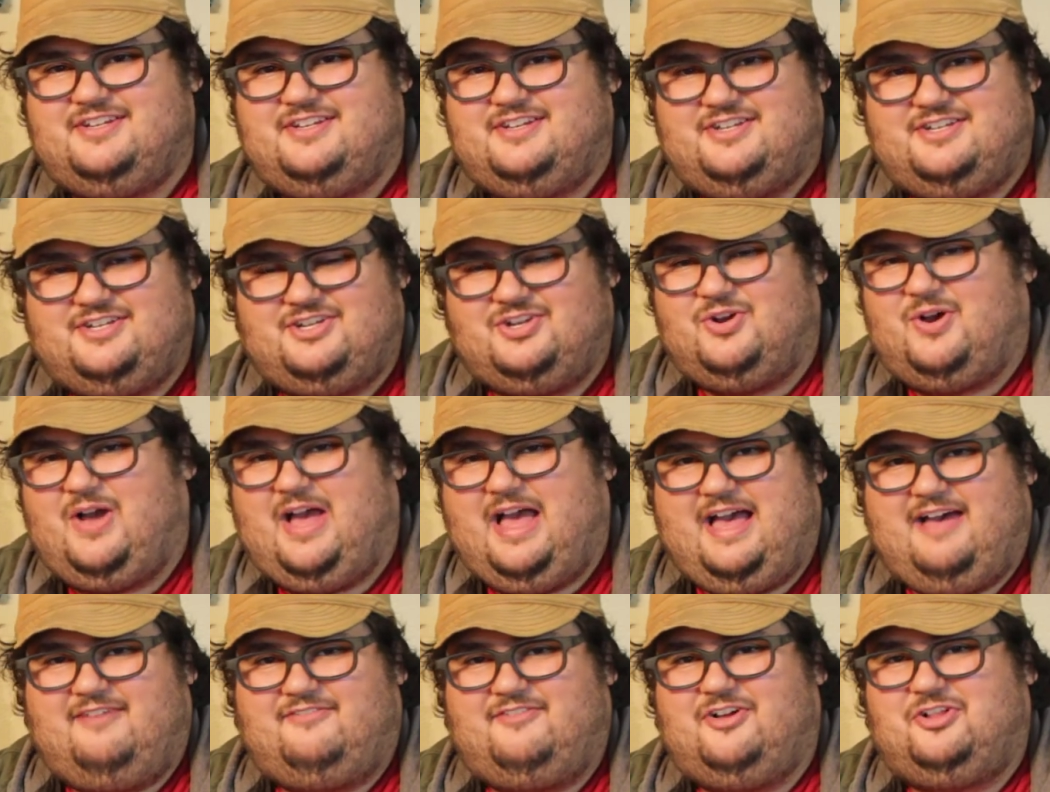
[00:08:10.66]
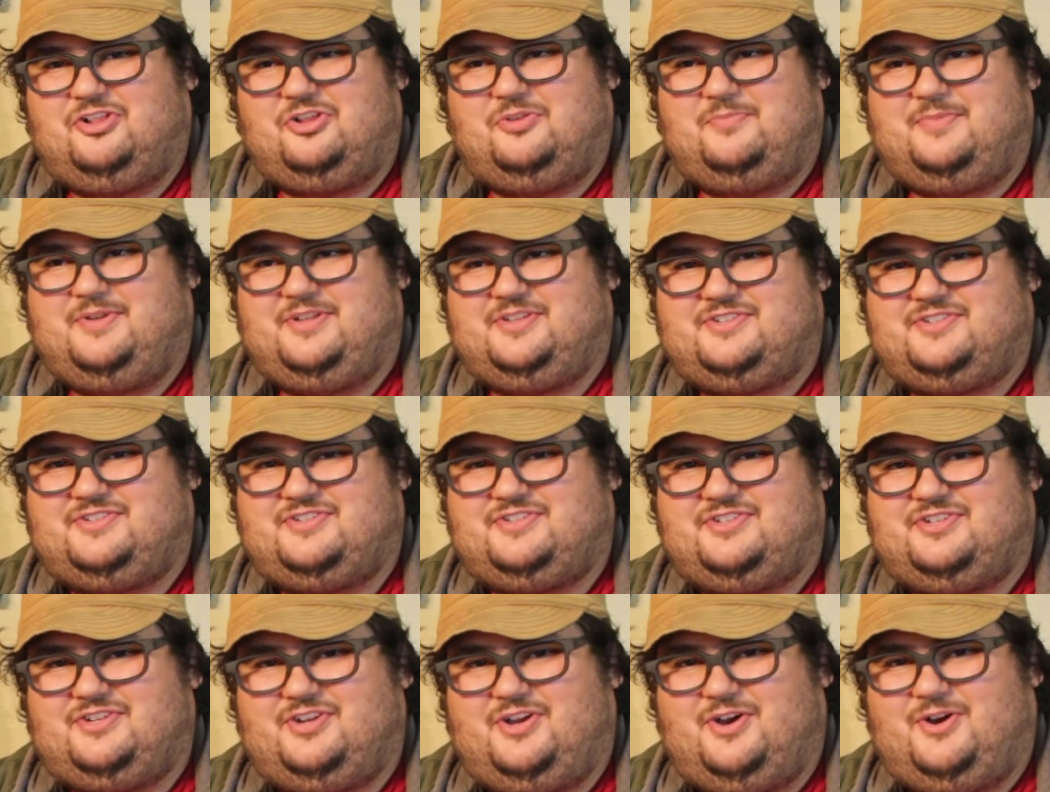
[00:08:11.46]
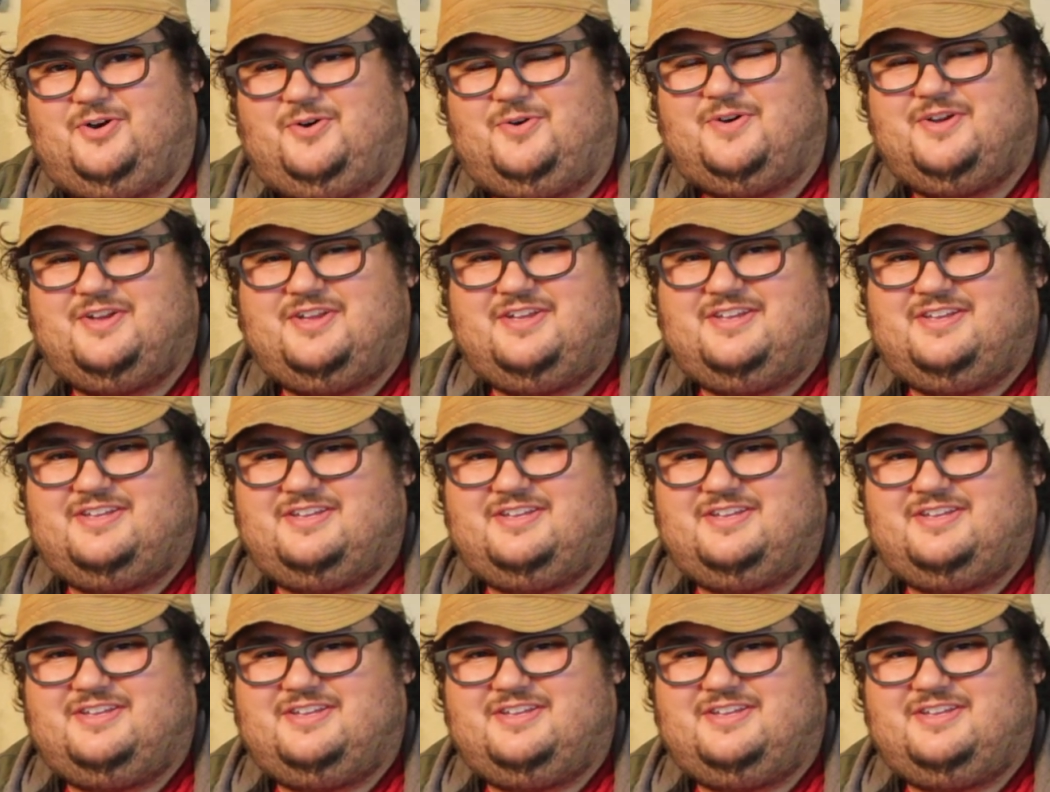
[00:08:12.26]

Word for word: you know have elements you know